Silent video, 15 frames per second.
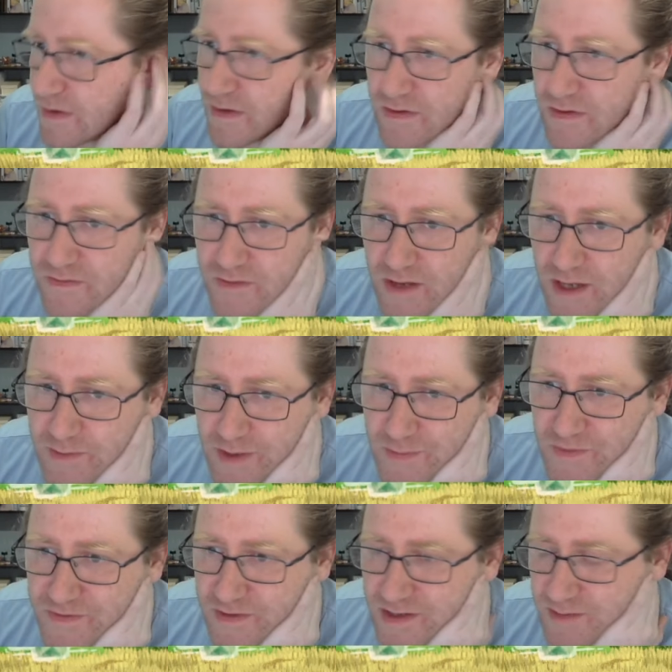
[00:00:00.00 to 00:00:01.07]
So I'm
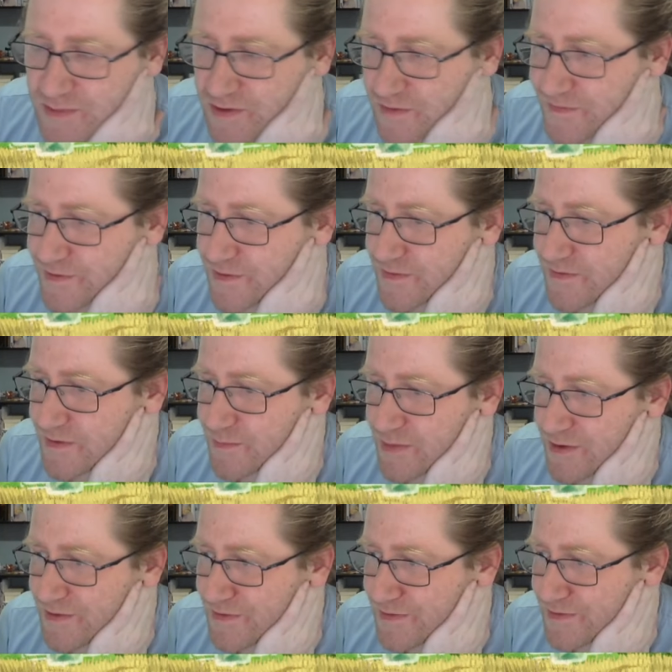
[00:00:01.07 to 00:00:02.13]
just a little bit confused
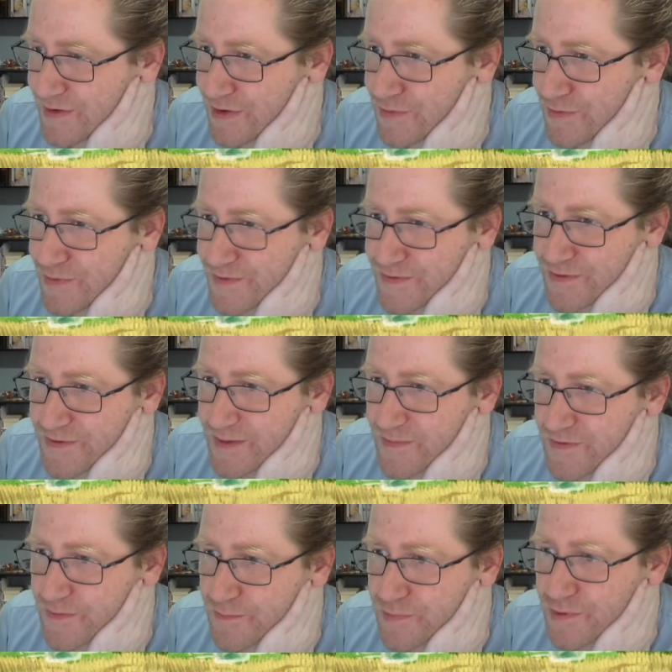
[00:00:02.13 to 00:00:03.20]
about whether or not I'm
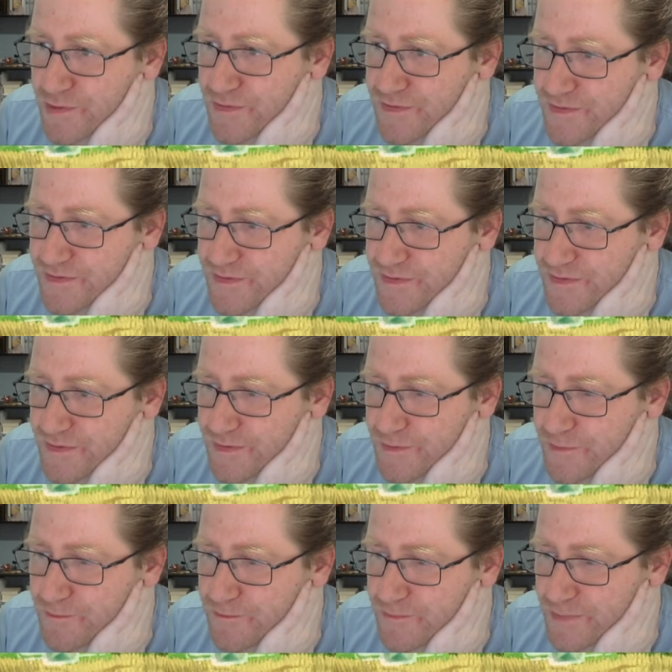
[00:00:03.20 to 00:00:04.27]
supposed to
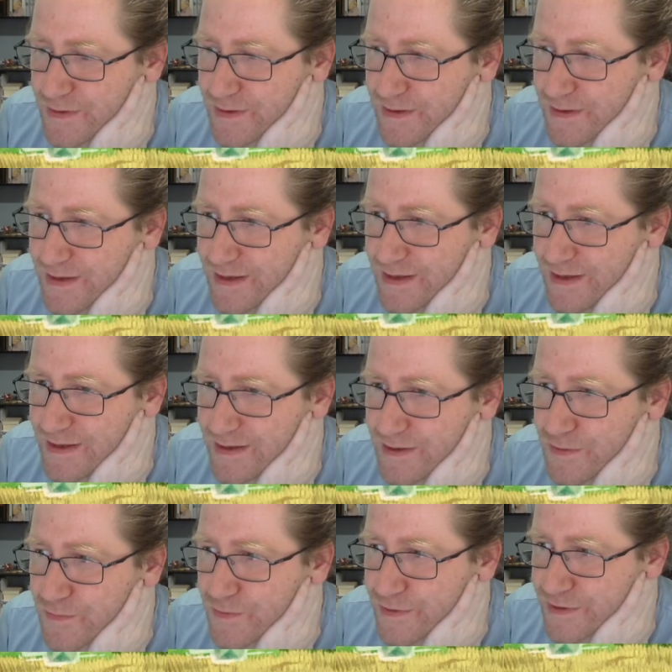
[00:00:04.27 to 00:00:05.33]
play
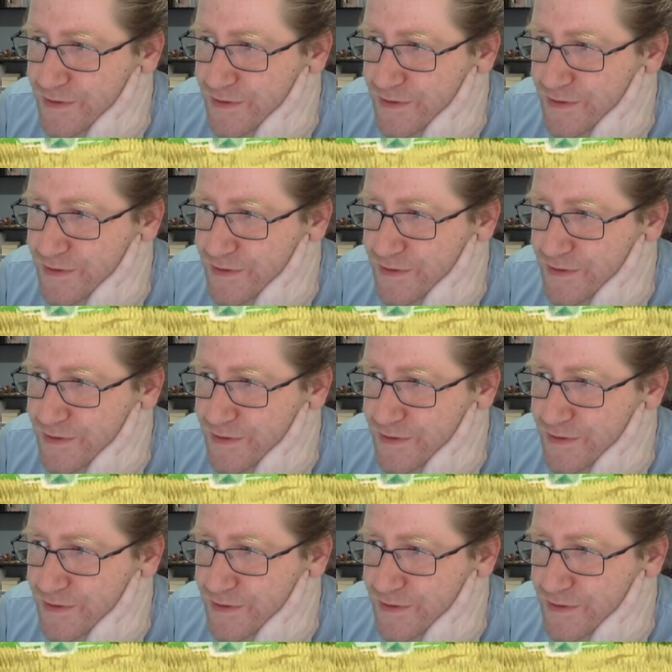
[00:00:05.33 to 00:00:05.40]
one